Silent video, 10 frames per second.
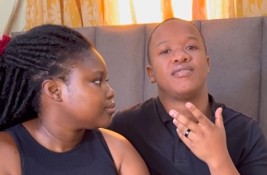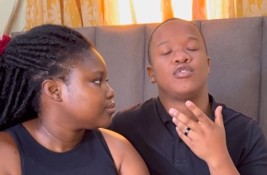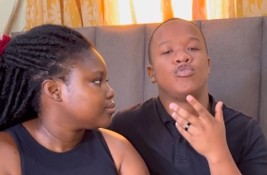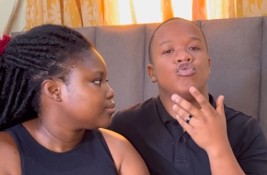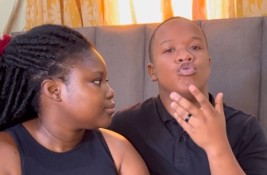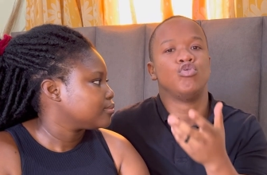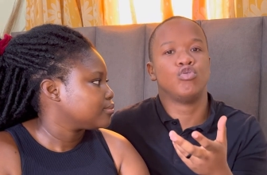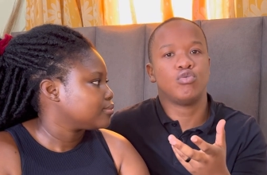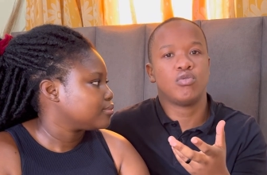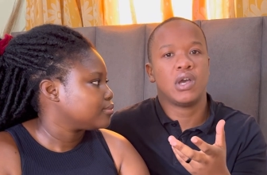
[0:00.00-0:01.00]

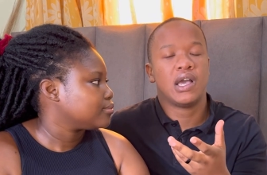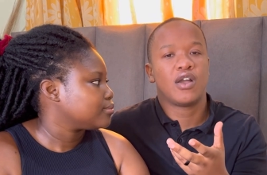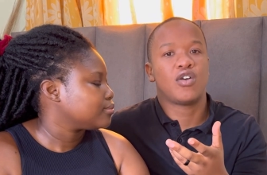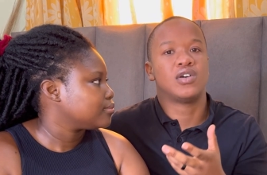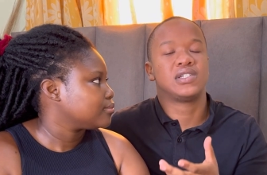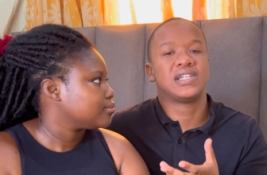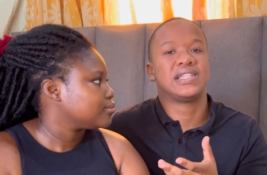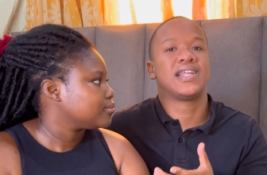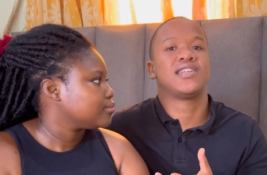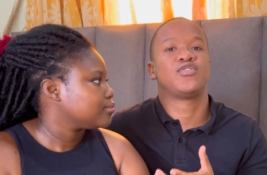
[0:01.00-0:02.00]
Speaker 1: you content
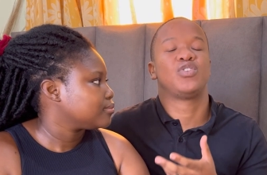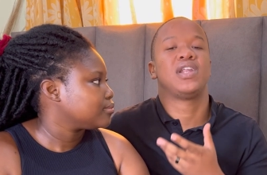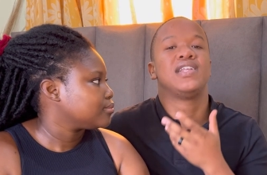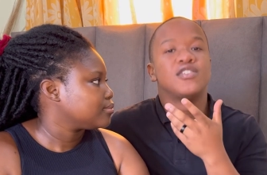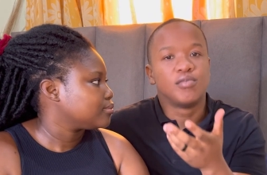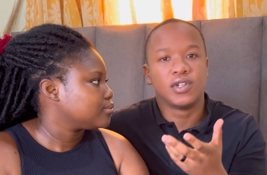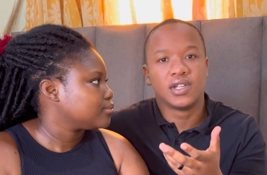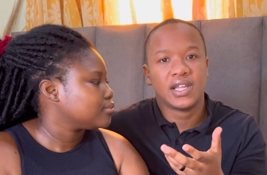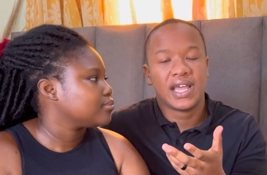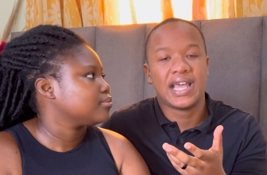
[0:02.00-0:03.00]
that is relatable
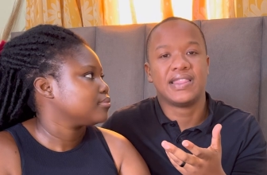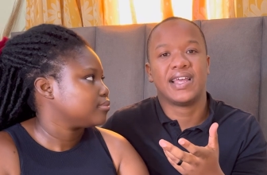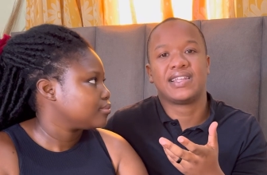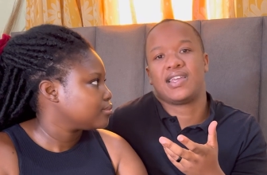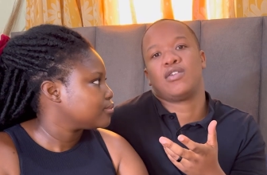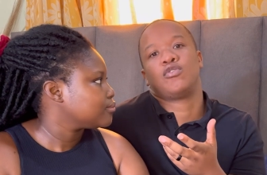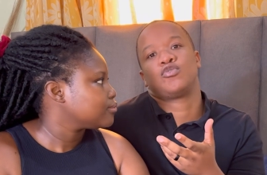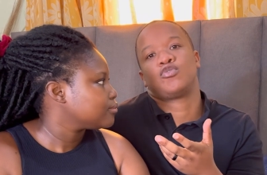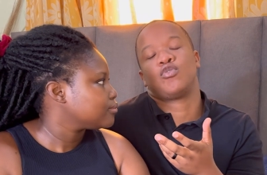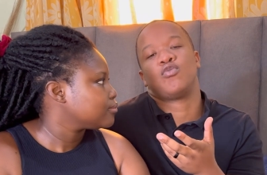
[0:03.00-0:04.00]
and that can
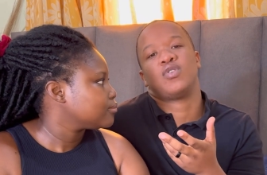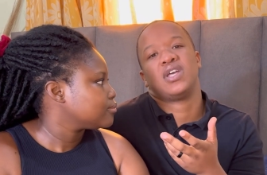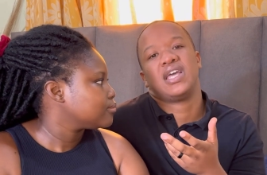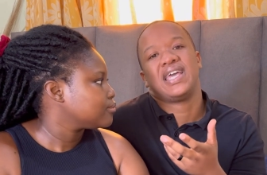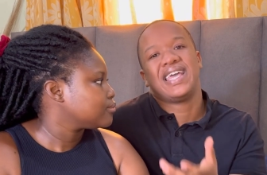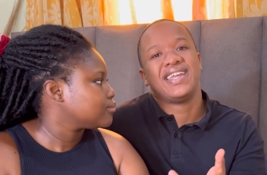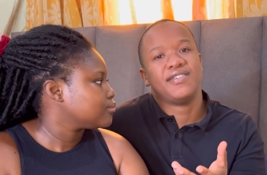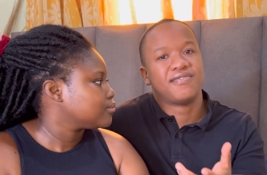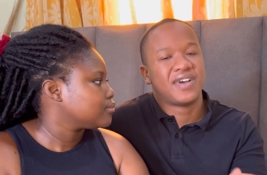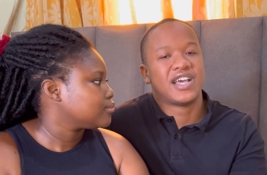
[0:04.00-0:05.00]
also
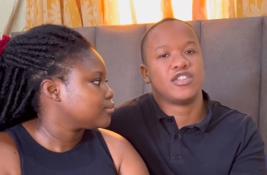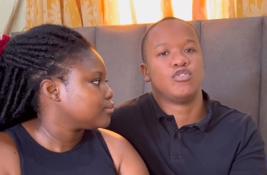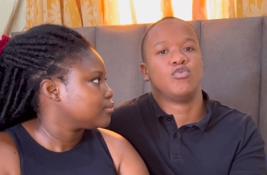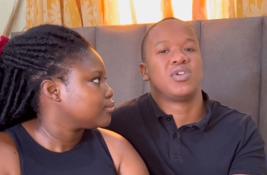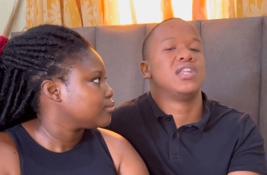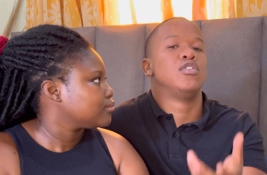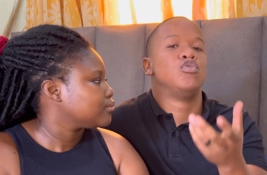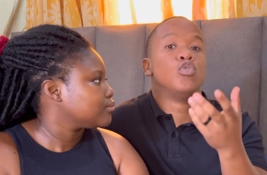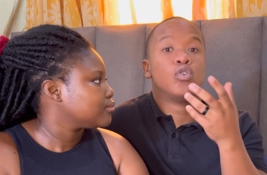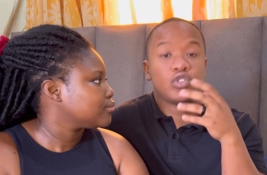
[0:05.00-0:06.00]
edify you in
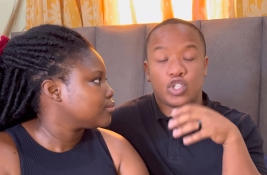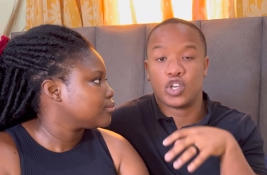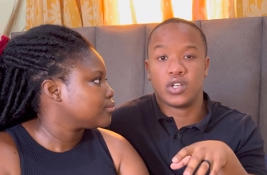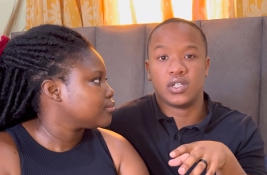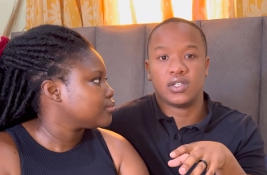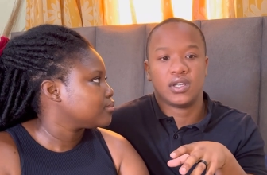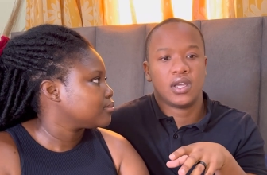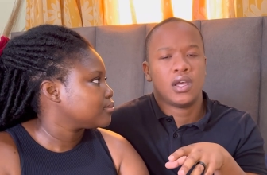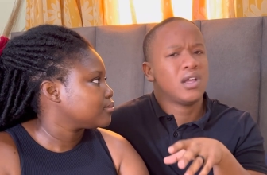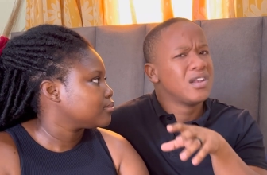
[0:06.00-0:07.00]
your journey.
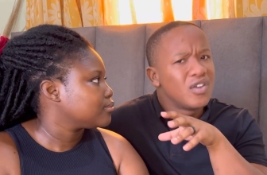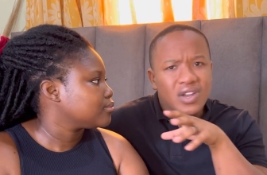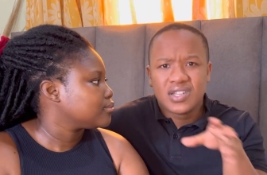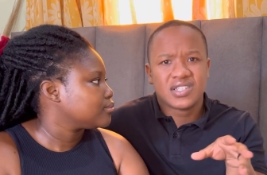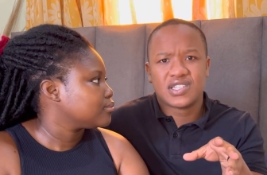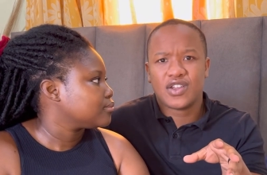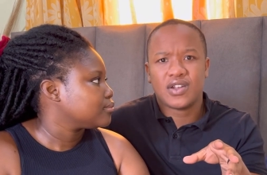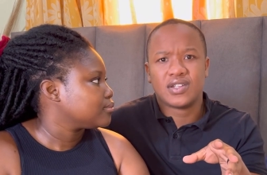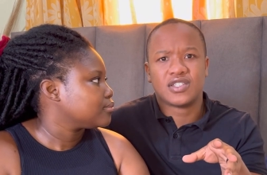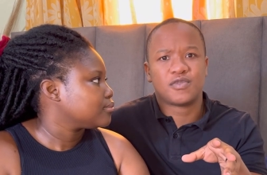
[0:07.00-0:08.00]
Not
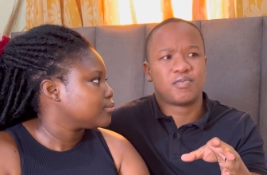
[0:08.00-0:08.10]
necessarily just